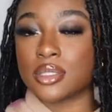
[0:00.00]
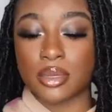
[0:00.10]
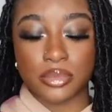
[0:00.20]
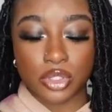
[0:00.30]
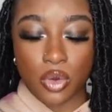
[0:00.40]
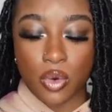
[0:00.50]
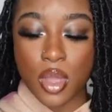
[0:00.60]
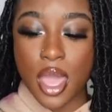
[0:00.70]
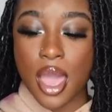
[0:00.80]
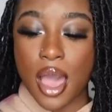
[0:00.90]
them, so
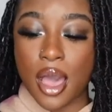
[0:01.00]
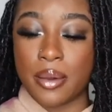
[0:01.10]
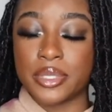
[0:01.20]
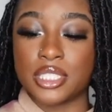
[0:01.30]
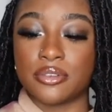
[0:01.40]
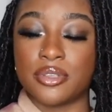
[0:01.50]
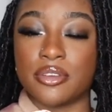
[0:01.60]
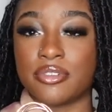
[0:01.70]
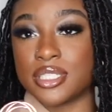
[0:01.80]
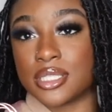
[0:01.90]
I'ma definitely
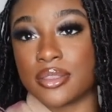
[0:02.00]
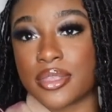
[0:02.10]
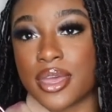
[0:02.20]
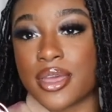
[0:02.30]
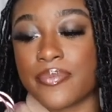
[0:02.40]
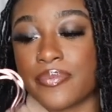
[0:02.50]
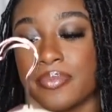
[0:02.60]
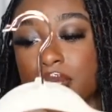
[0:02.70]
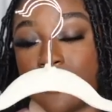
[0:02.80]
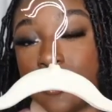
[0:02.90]
invest in
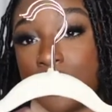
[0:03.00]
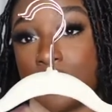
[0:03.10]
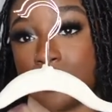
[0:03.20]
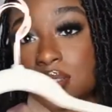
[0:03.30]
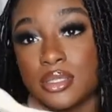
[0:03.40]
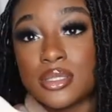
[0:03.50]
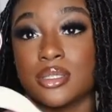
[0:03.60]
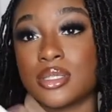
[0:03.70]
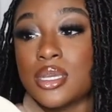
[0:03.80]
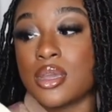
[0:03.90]
that. But these
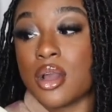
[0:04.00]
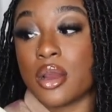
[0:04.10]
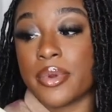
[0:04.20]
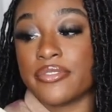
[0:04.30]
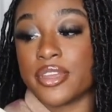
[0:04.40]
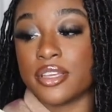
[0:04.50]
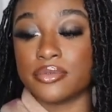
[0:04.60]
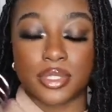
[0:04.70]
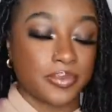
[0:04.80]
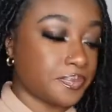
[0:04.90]
are my faves.